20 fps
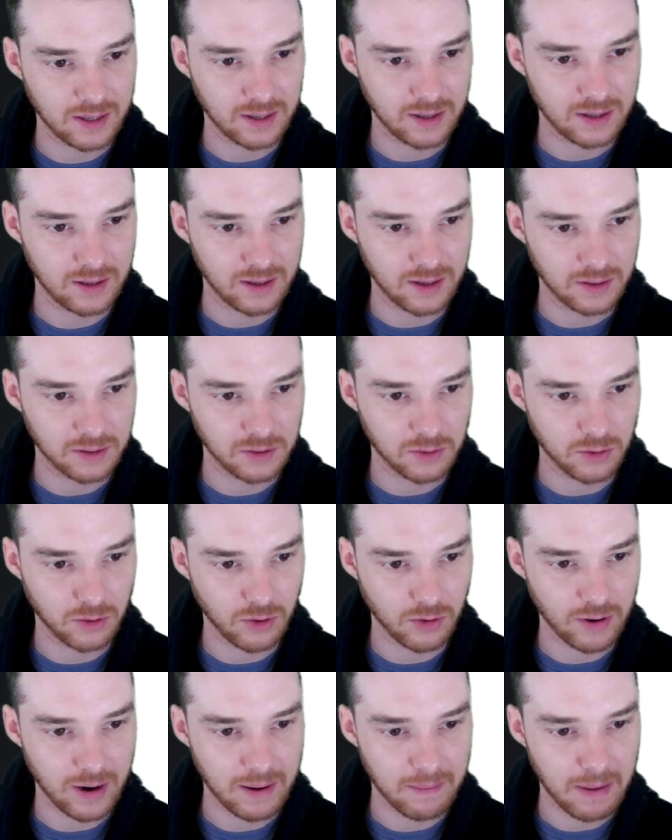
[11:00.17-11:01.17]
a little
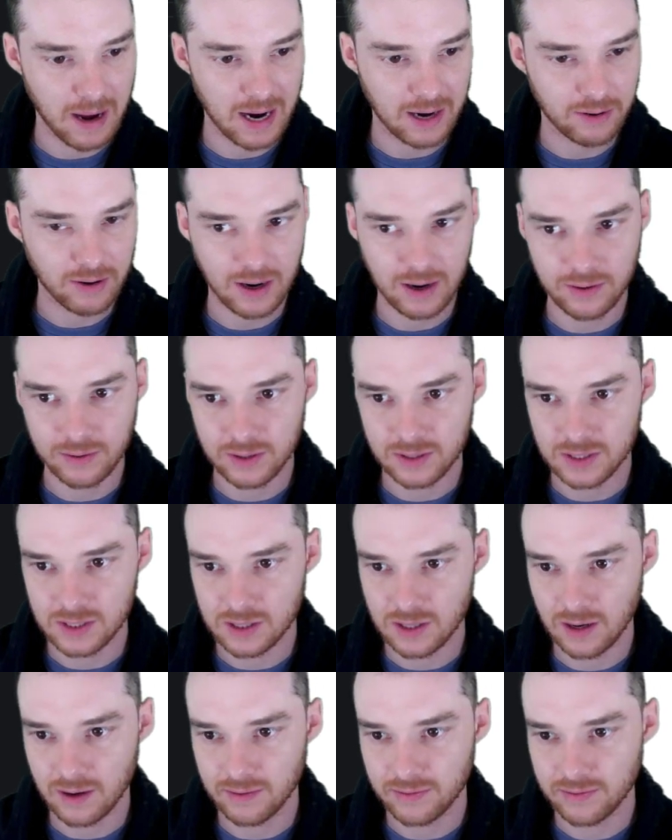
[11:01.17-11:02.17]
gray background and
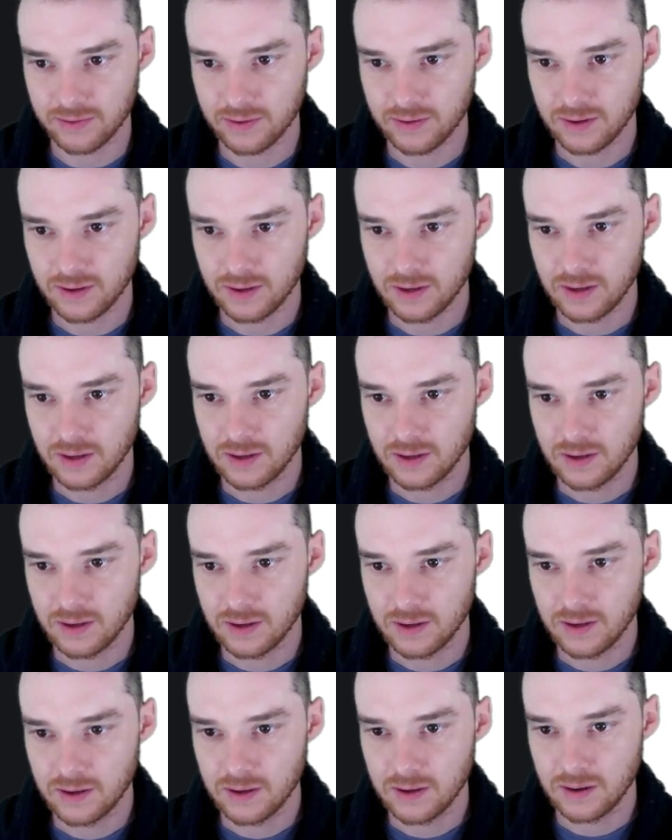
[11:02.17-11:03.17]
stuff.
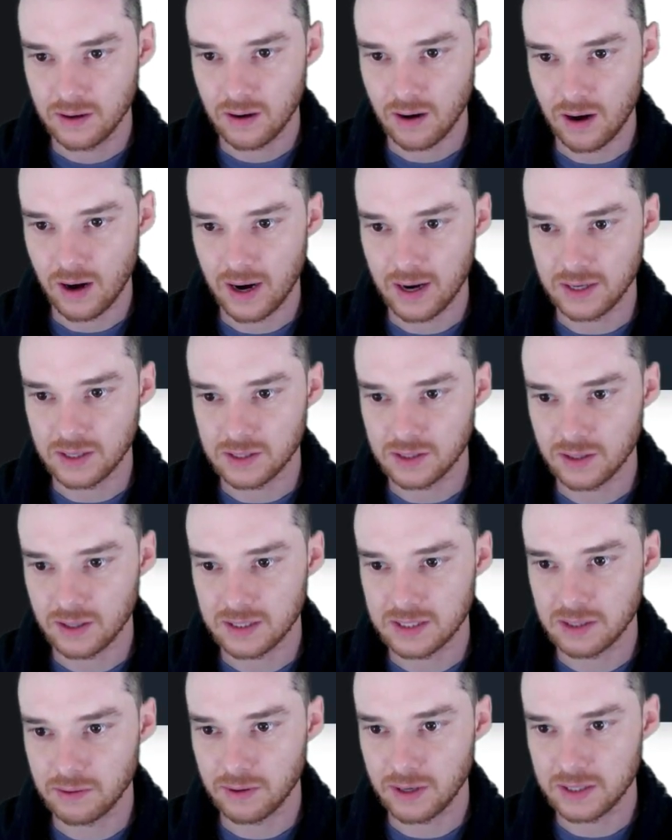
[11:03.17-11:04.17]
All right, so
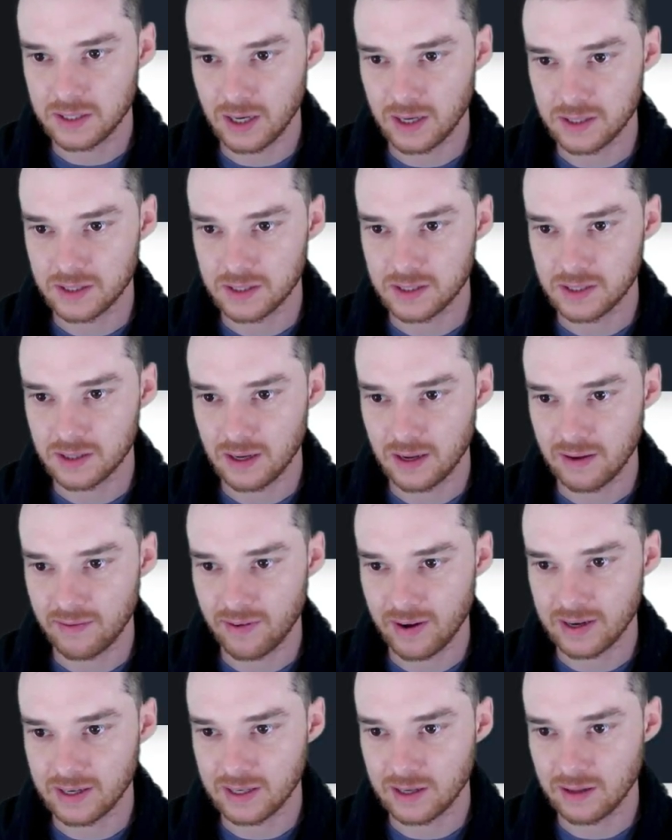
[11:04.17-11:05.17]
let's see what it does. If
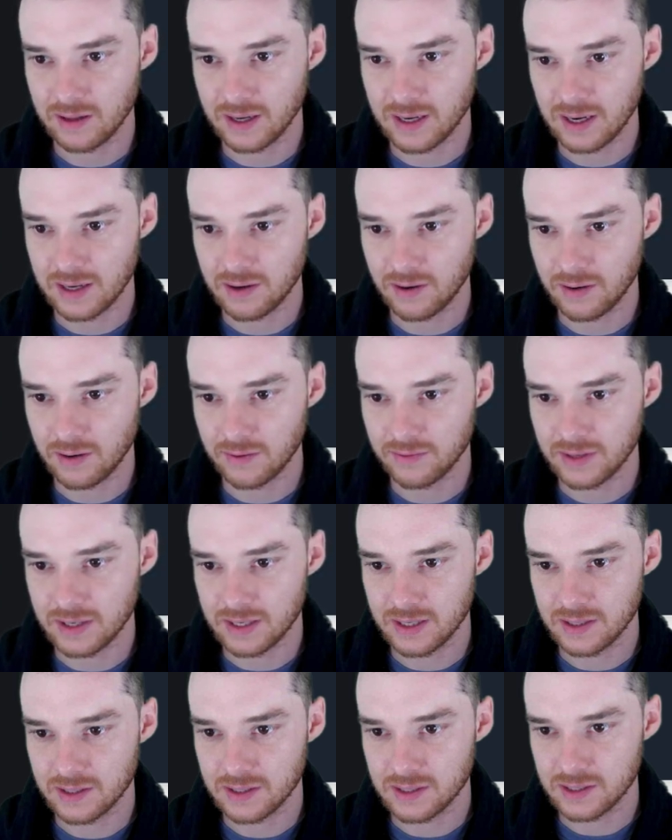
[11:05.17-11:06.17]
I click on all of
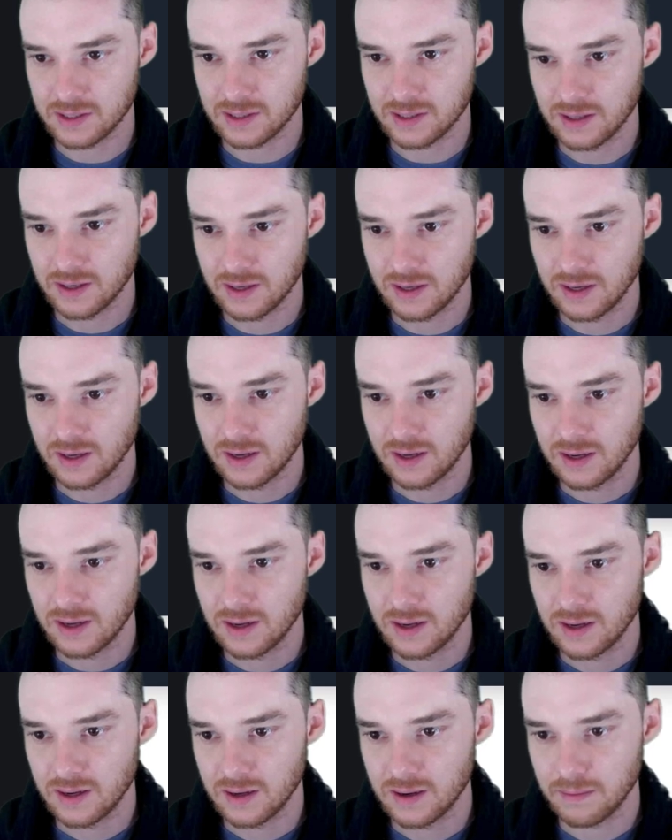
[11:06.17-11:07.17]
these,
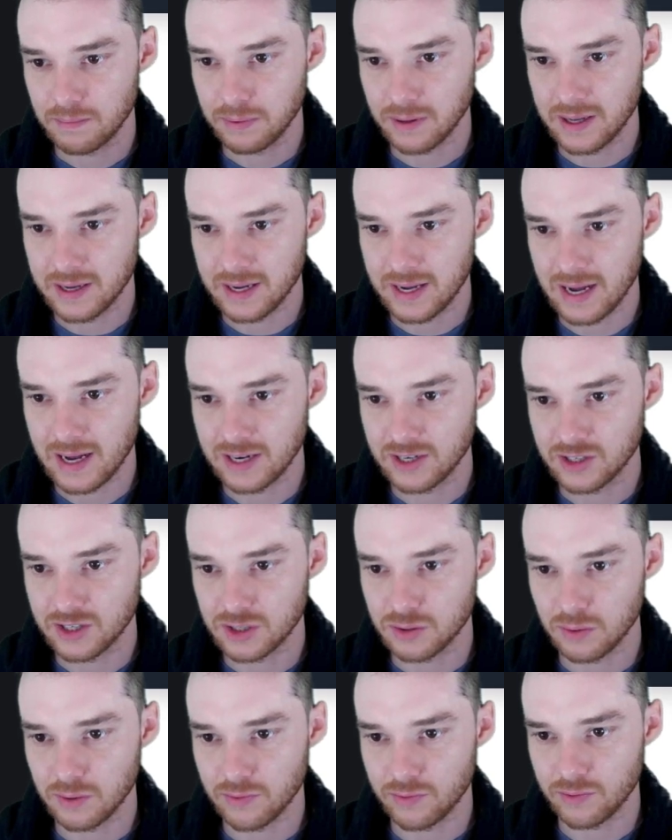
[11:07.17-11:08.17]
play again,
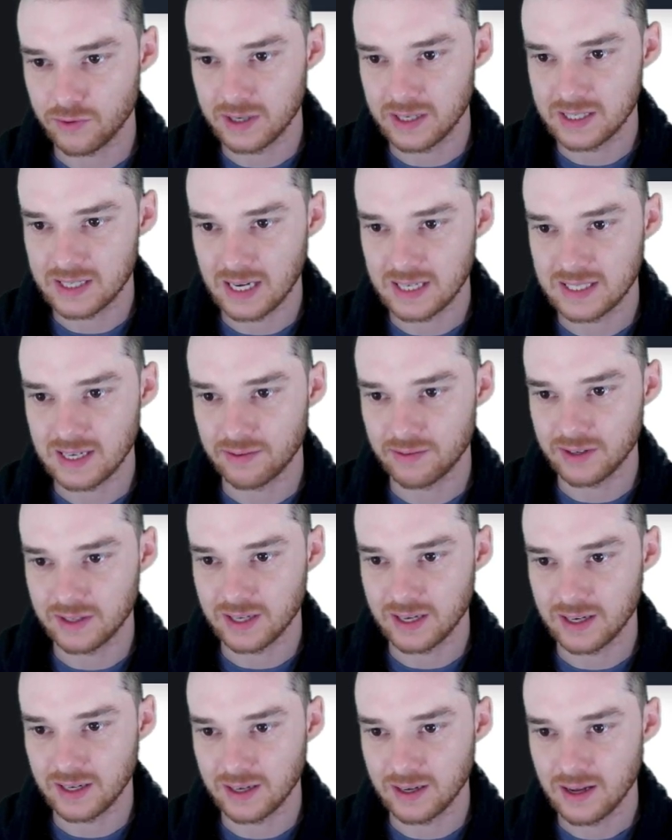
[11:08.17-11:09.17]
just sort of resets
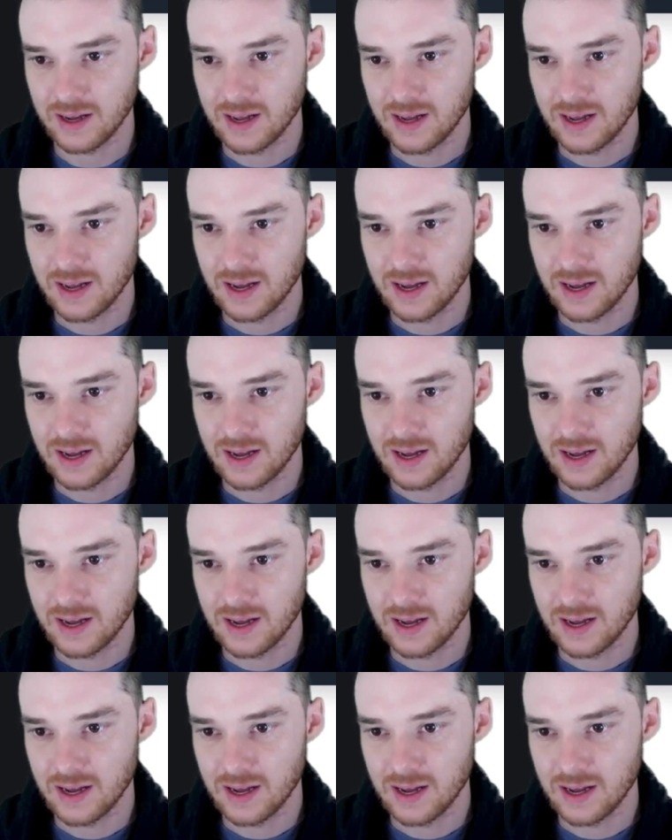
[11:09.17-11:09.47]
everything.